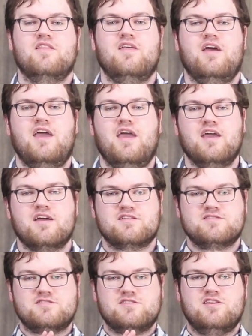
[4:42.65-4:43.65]
The
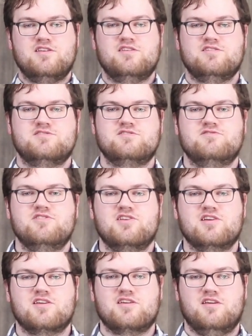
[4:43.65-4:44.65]
X in
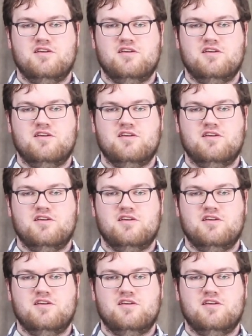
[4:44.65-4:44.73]
Cyrillic